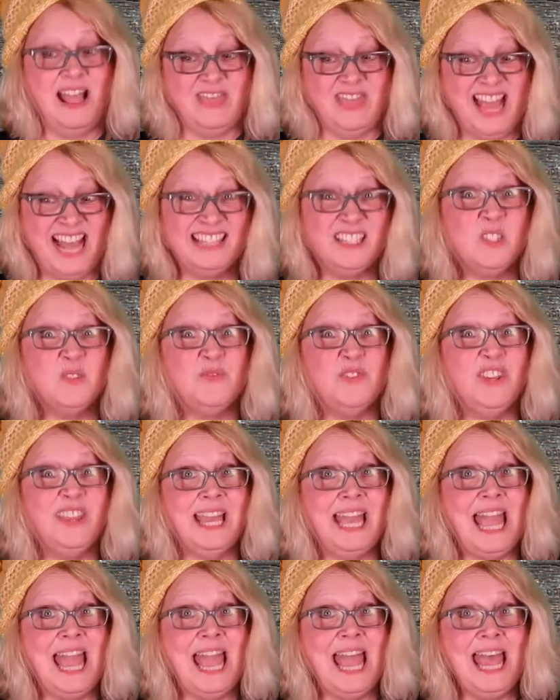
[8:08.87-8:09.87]
and that's for
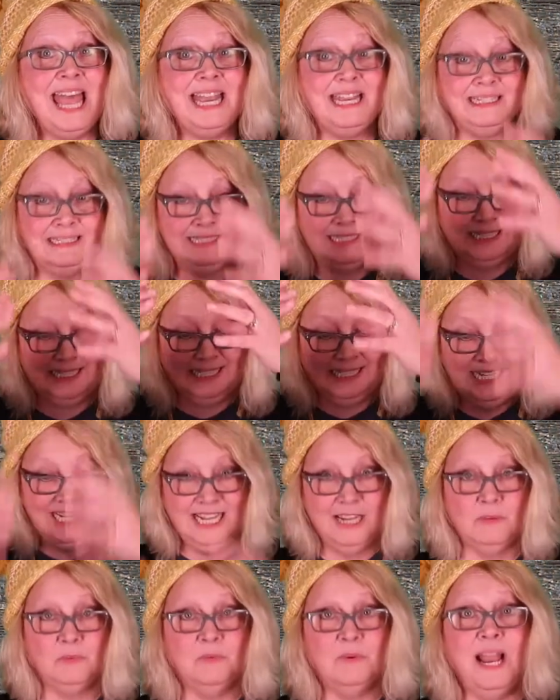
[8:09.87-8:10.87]
the head, and stick
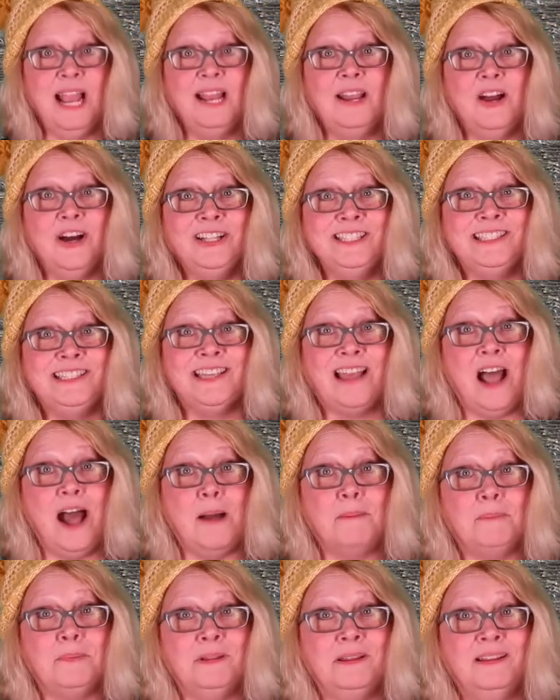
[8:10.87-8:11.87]
it right on
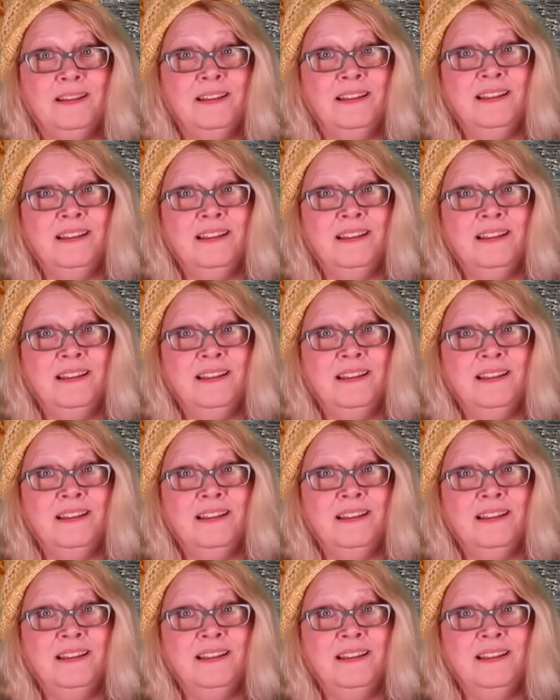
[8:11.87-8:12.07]
top.